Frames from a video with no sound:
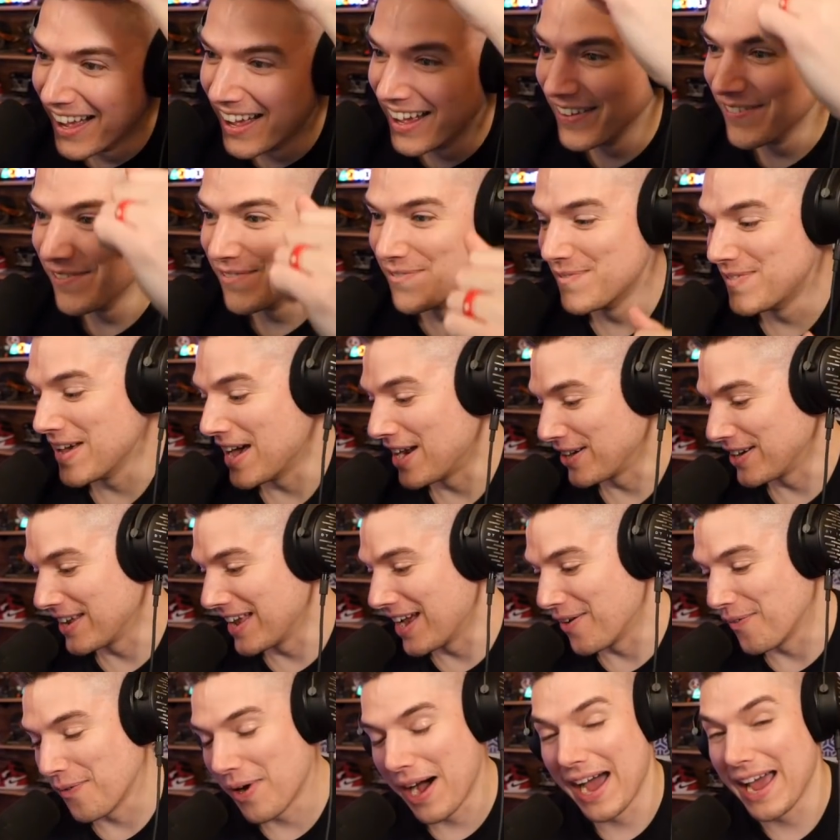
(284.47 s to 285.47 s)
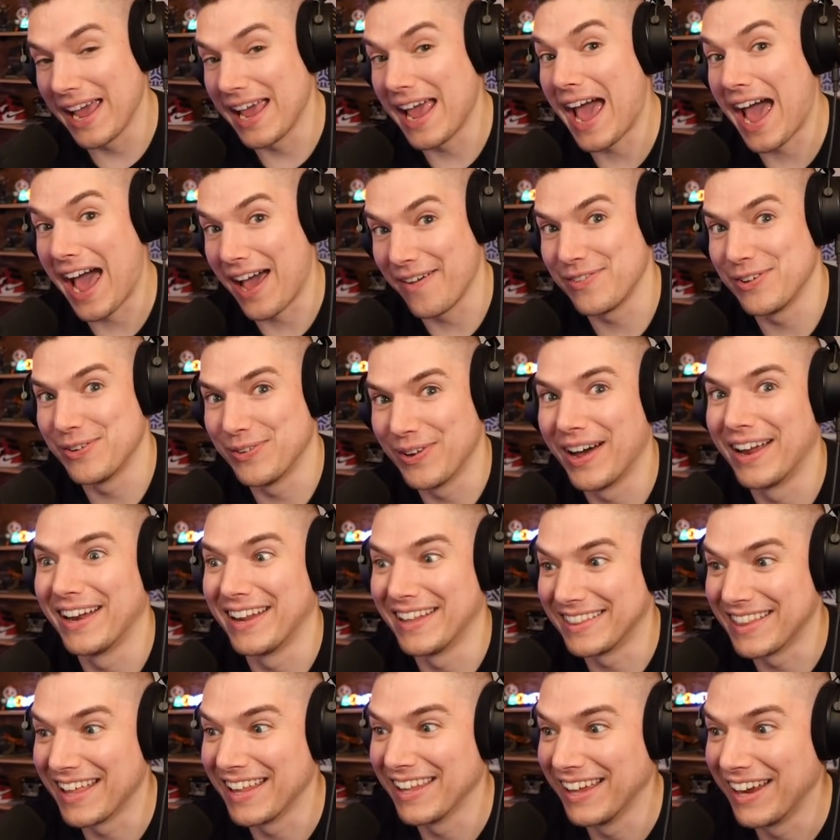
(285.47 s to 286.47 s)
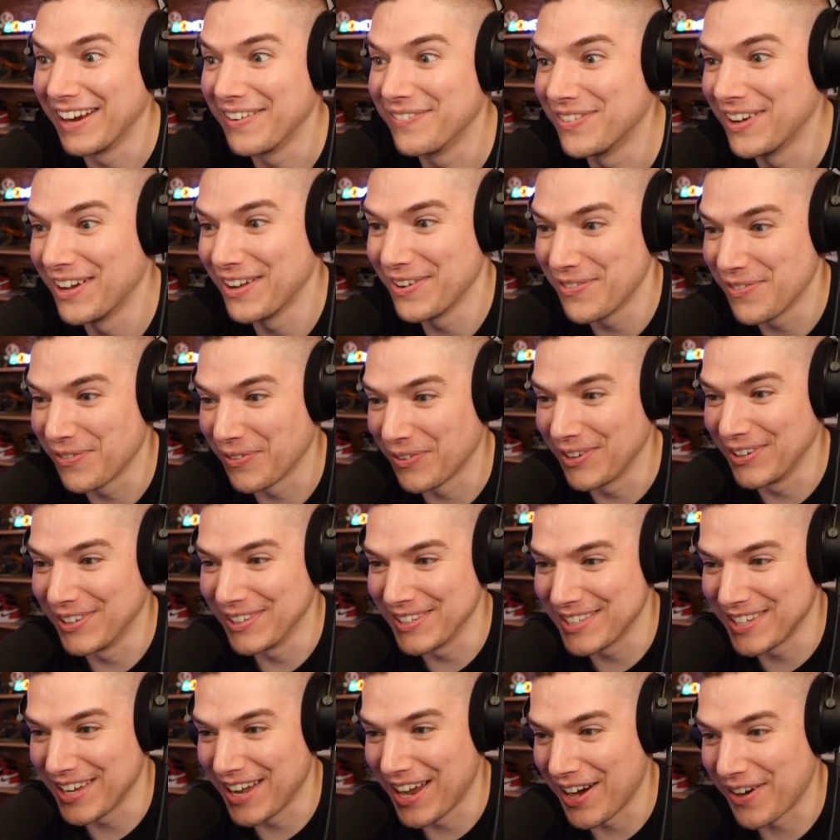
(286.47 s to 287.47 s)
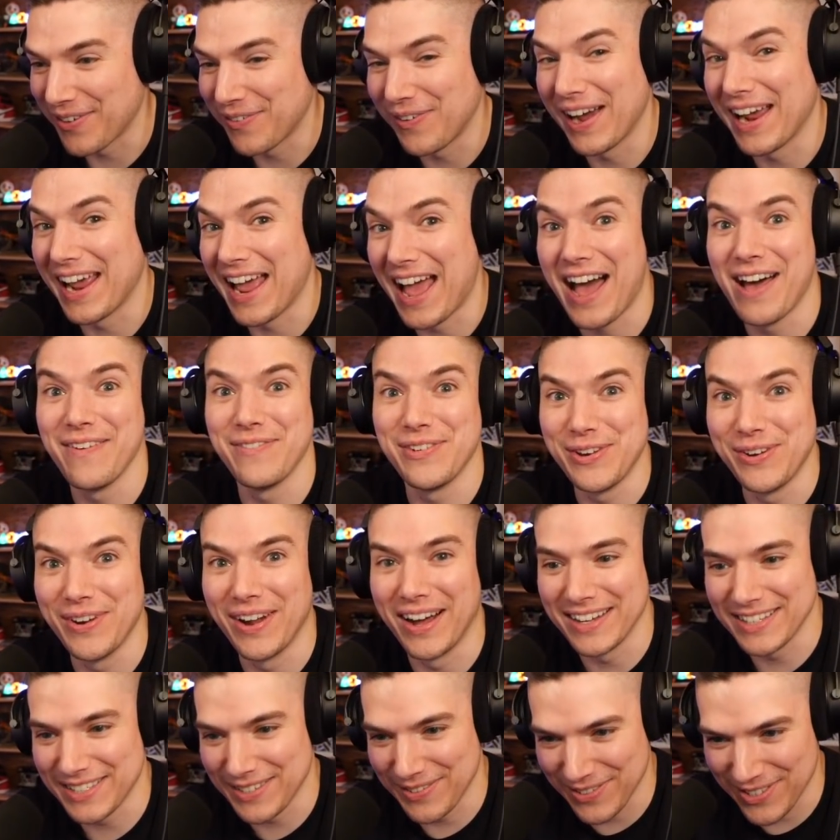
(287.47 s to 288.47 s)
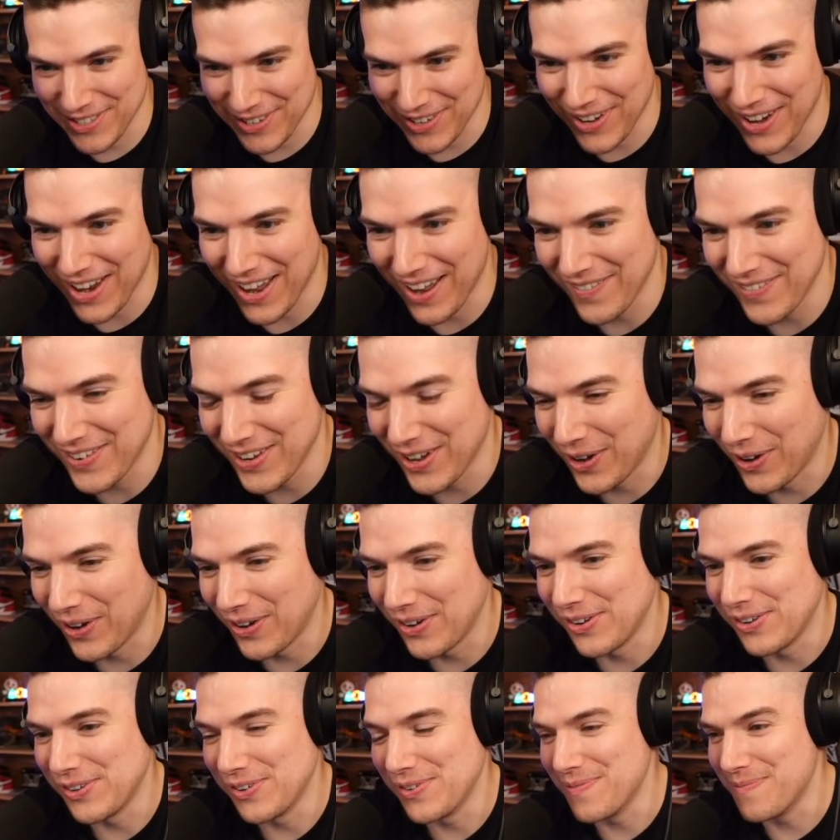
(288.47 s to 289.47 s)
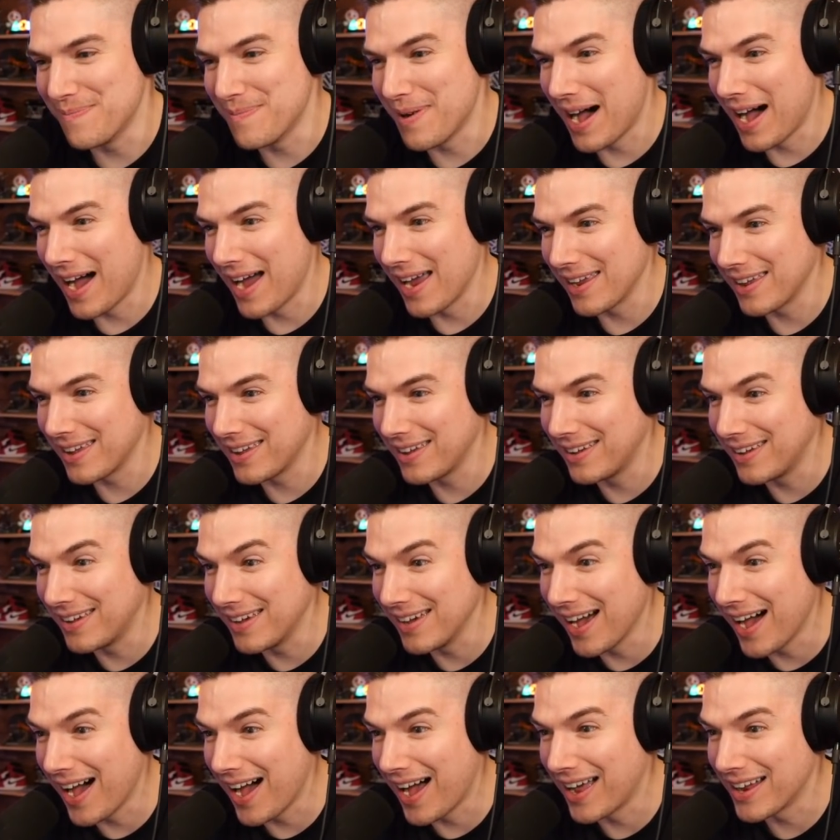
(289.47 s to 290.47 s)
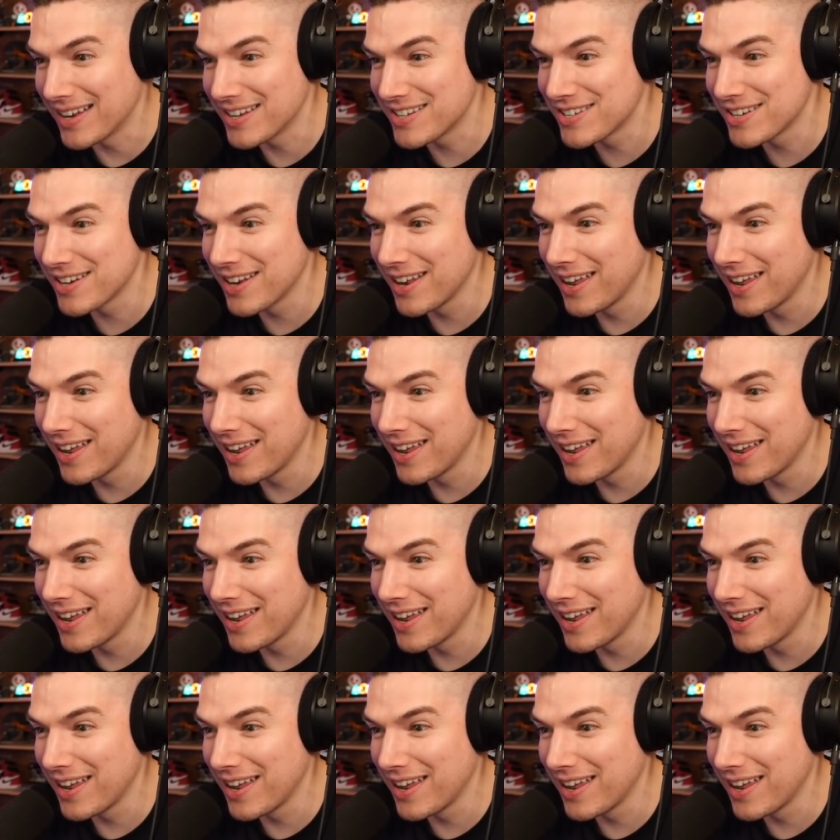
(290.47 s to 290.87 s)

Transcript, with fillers: Better yet, why have you not hit that like button? Real talk. Why have you not subscribed? Oh my gosh.